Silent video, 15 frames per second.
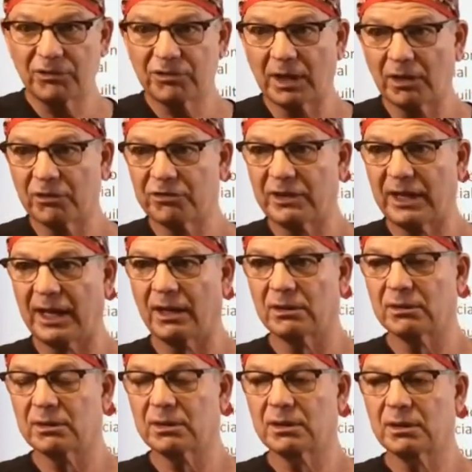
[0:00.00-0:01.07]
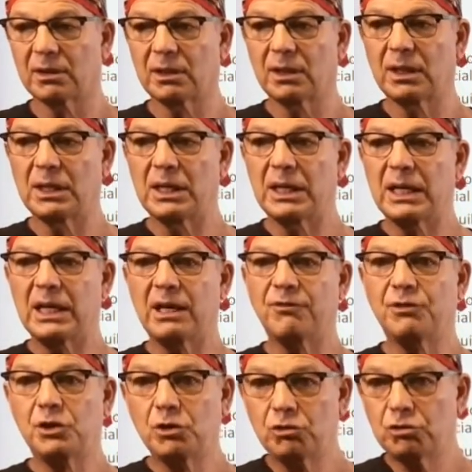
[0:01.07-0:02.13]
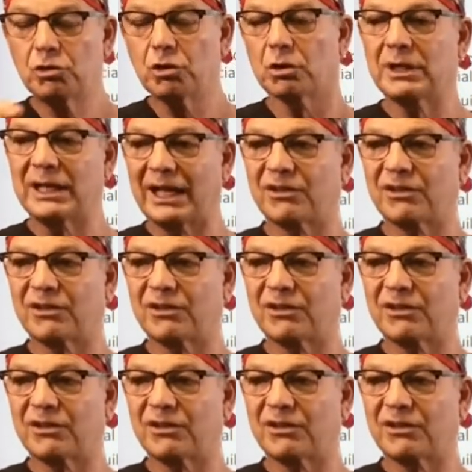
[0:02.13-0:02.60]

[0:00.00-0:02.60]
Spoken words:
How primitive. I mean, honestly,